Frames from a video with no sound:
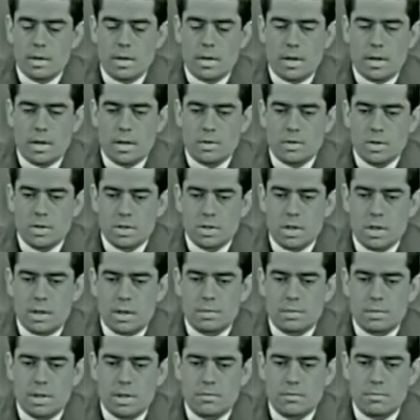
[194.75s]
The car never
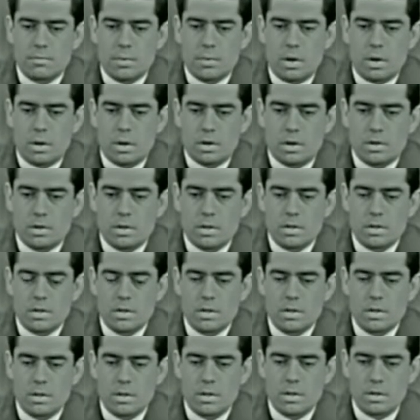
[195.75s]
stopped, it never
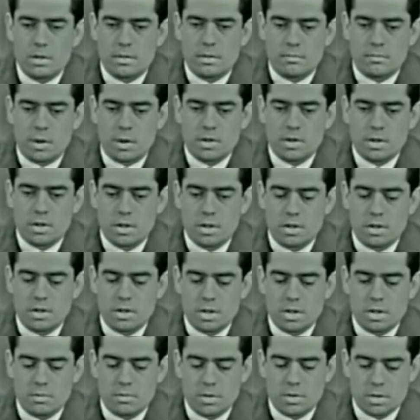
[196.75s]
paused. In the front
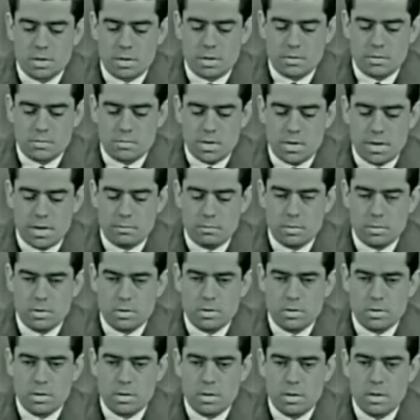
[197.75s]
seat, a Secret Service
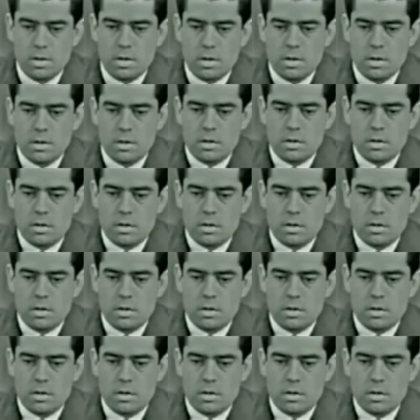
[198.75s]
man was